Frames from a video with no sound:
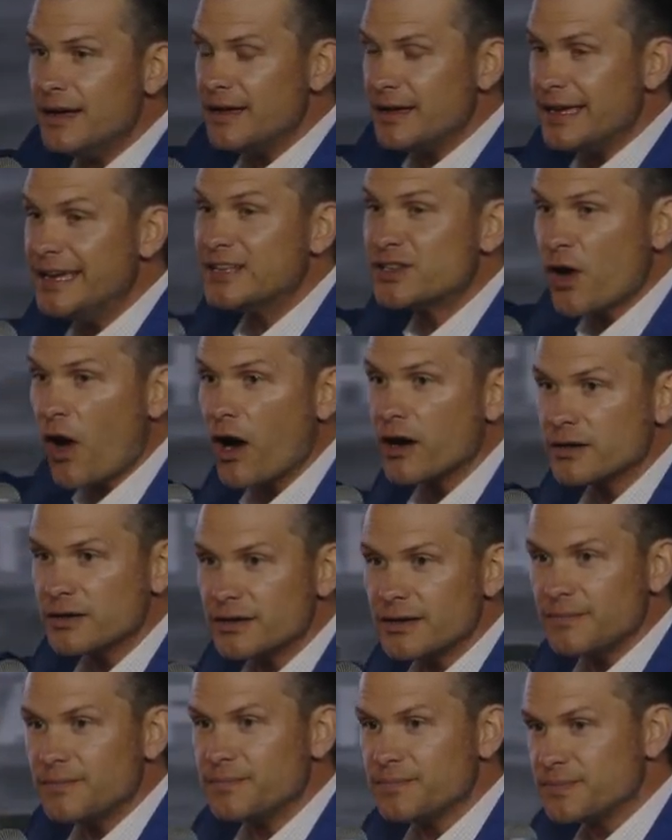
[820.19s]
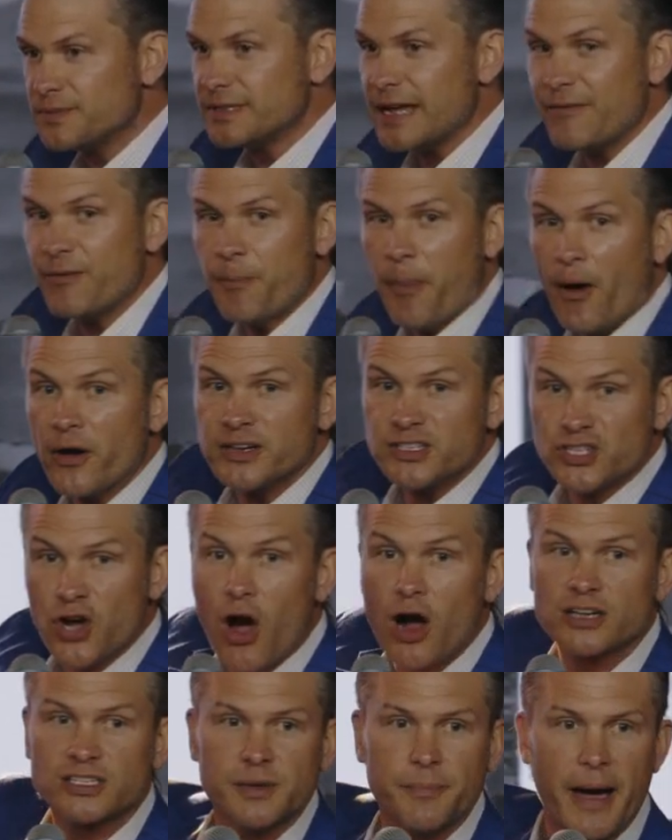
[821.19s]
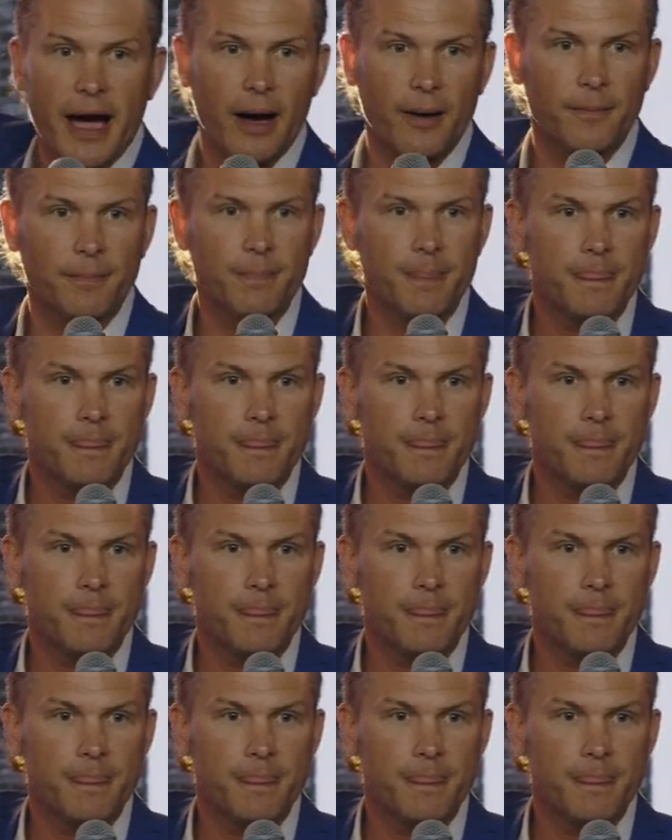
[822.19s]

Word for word: he talked, David Barton talked about.